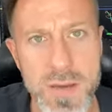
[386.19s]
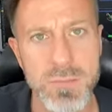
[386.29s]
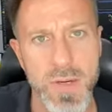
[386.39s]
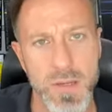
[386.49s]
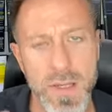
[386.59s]

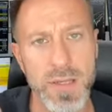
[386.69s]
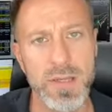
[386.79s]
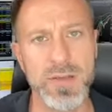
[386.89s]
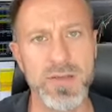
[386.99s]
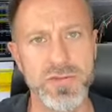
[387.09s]
market
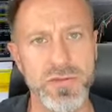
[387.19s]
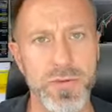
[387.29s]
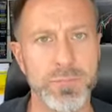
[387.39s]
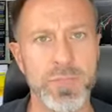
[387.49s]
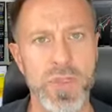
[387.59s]

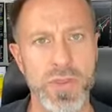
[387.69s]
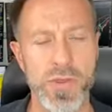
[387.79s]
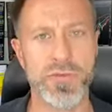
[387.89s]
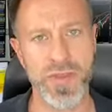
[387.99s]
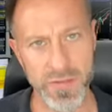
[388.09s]
condition
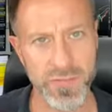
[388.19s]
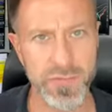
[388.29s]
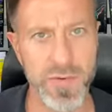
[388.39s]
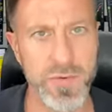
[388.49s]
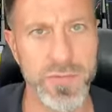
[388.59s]
you tend to
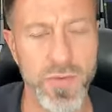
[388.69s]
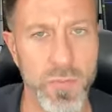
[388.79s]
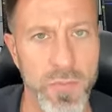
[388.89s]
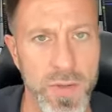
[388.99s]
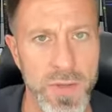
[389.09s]
focus
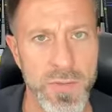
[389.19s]
on.